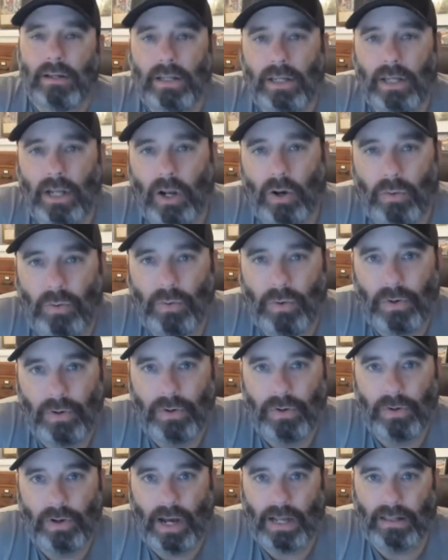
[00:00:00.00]
you know,
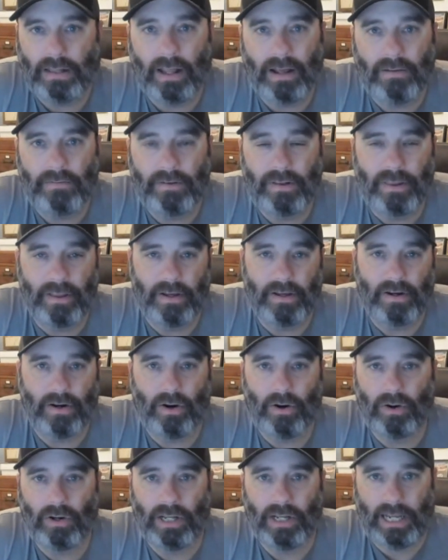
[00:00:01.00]
I loved the
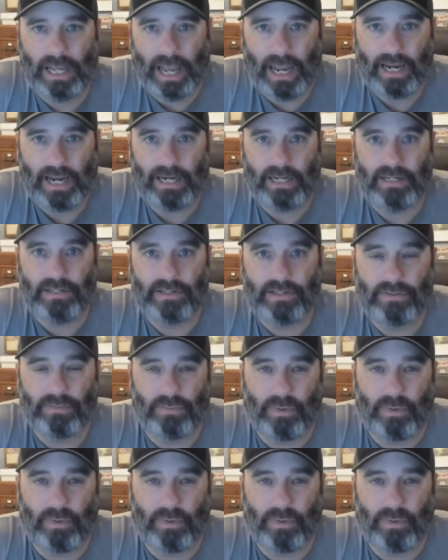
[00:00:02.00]
early 80s